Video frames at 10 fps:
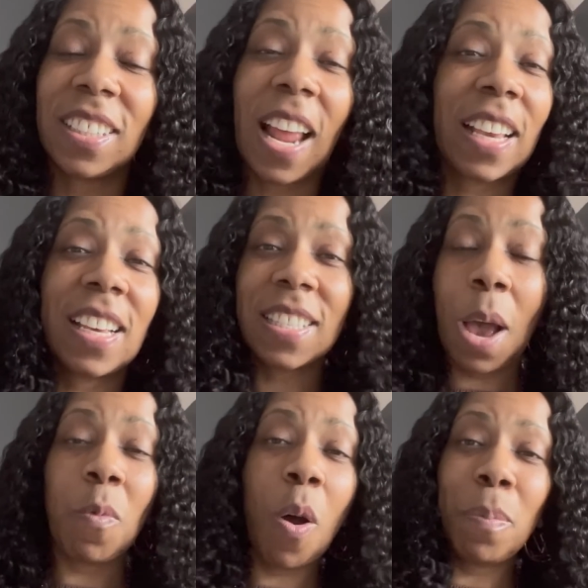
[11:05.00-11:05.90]
then I guess
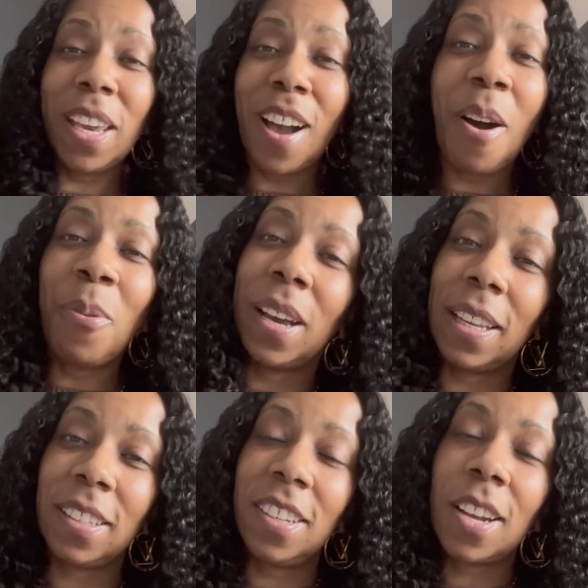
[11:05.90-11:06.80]
I won't be
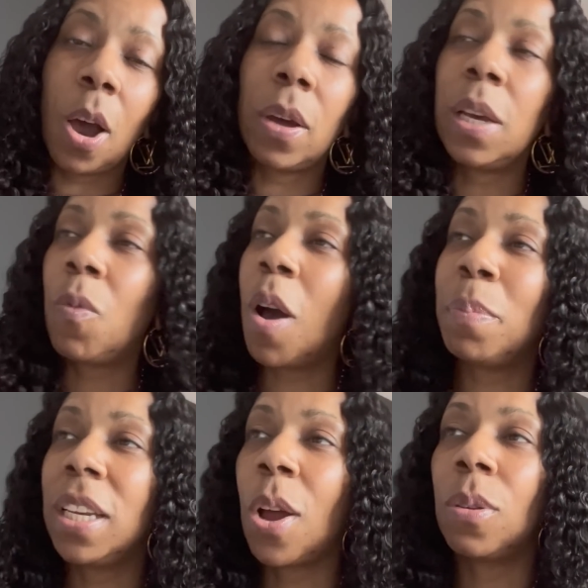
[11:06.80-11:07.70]
going, you know, and it
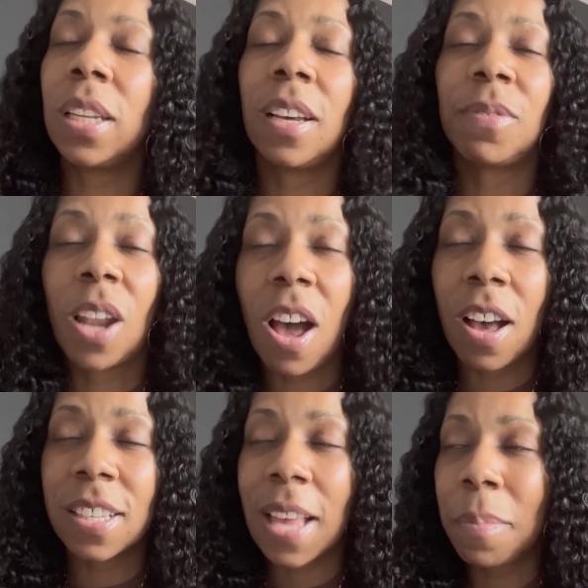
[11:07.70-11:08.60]
won't be no love
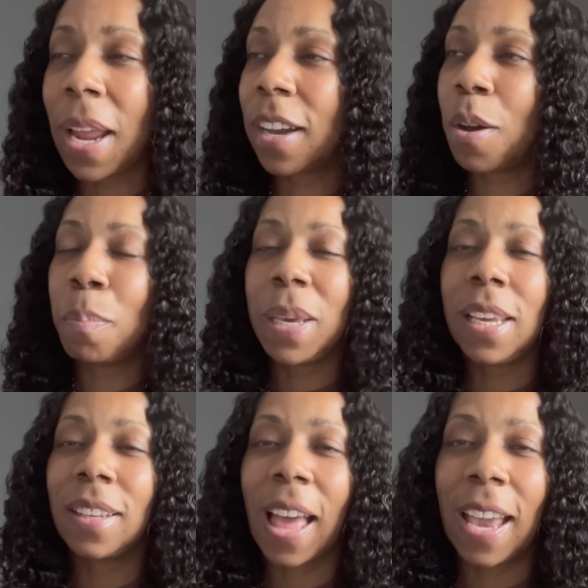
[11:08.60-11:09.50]
lost. I'm not going to
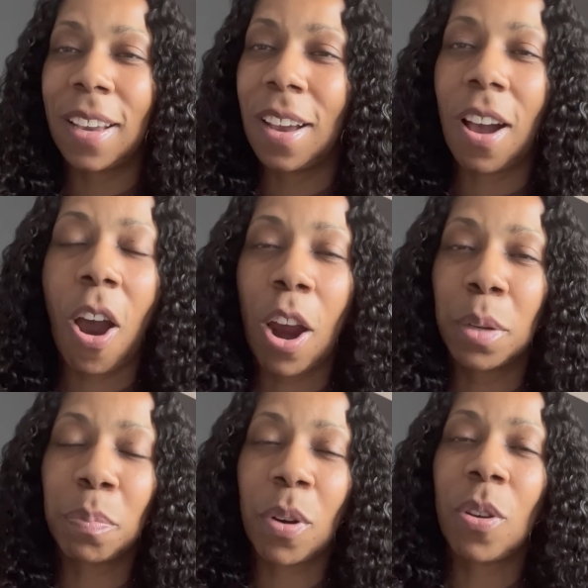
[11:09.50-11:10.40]
be like
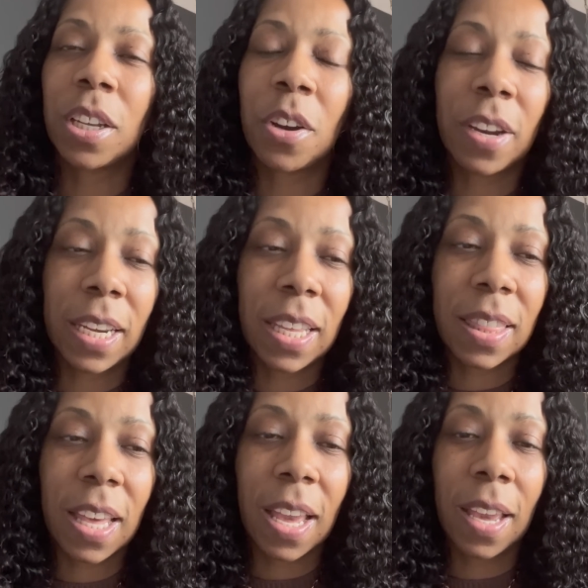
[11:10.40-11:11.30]
heartbroken or
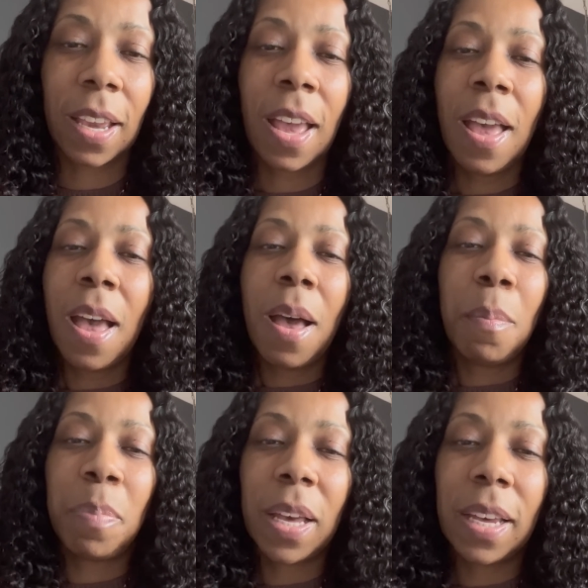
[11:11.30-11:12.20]
anything.
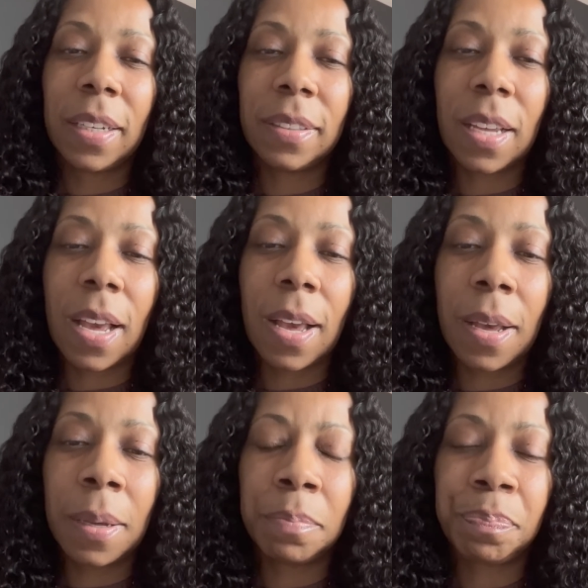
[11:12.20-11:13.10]
But
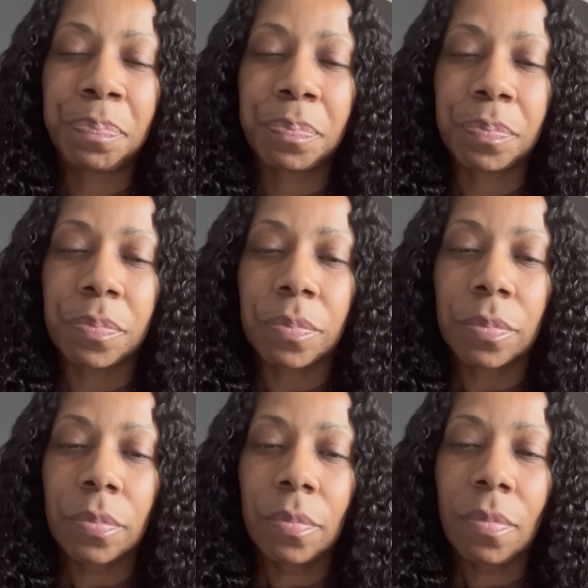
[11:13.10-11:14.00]
um,
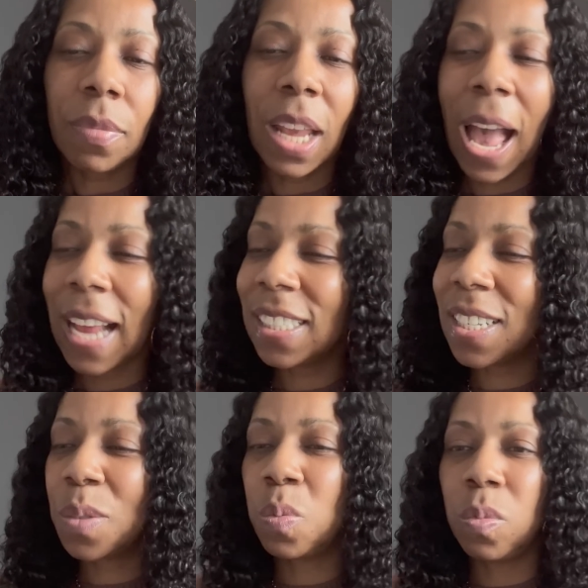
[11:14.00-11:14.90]
I
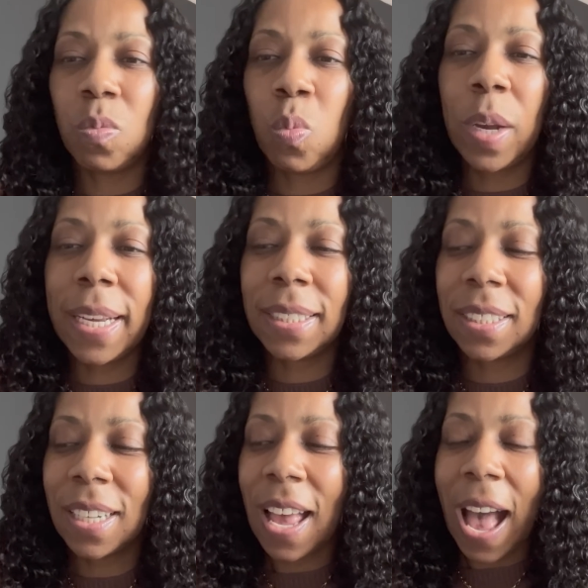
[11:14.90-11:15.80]
just wish,
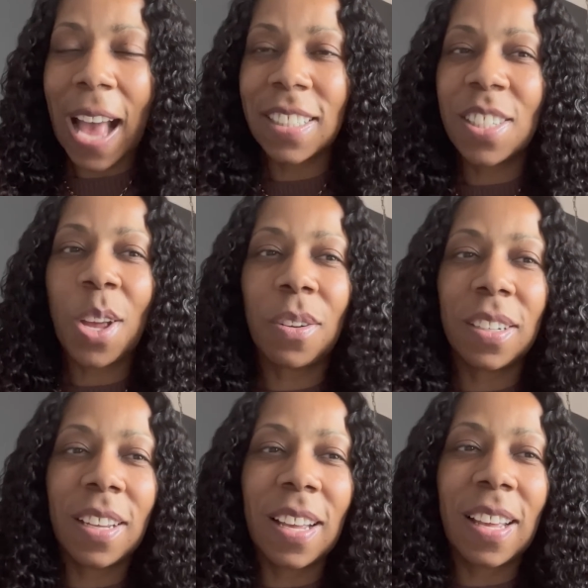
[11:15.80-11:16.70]
I just don't
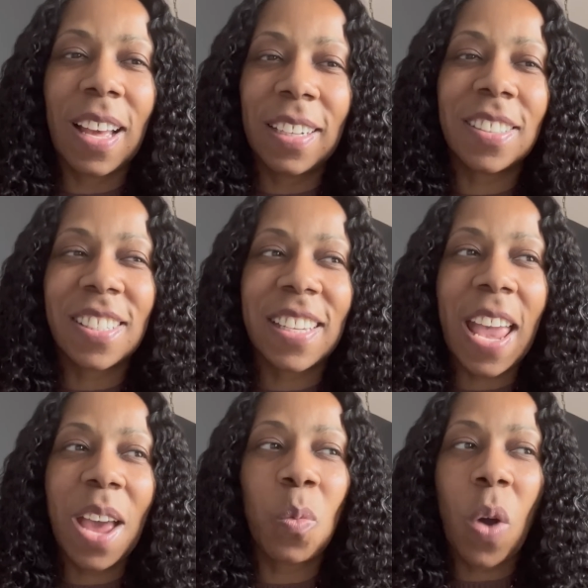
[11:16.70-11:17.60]

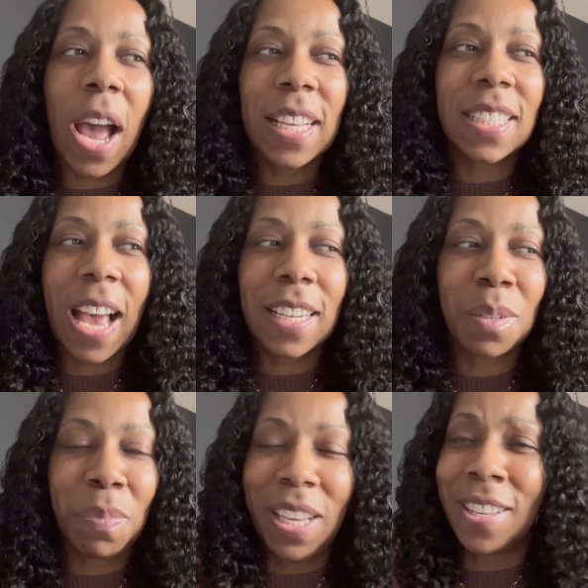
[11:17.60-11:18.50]
understand why it's got to be,